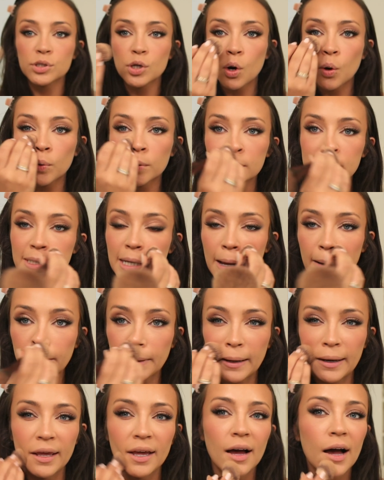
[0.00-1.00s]
tones down
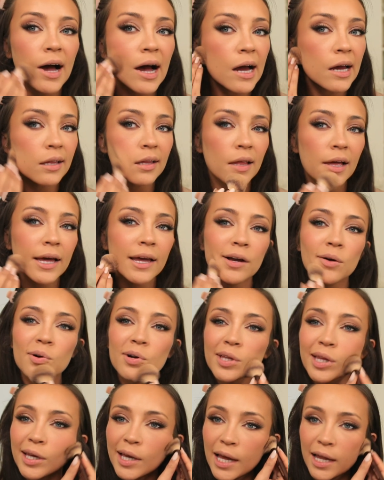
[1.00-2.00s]
any highlight or
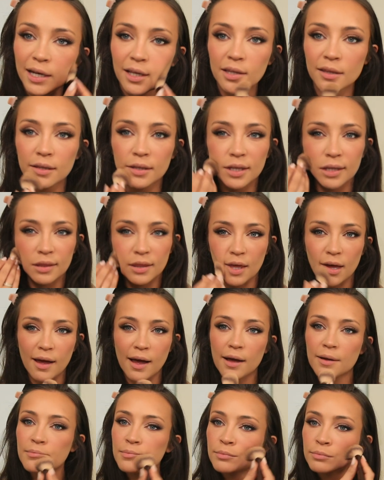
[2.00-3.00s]
like anything like
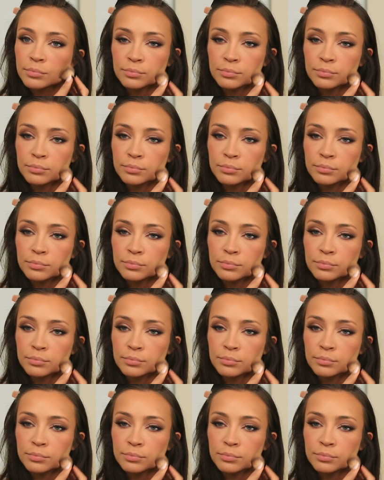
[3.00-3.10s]
that.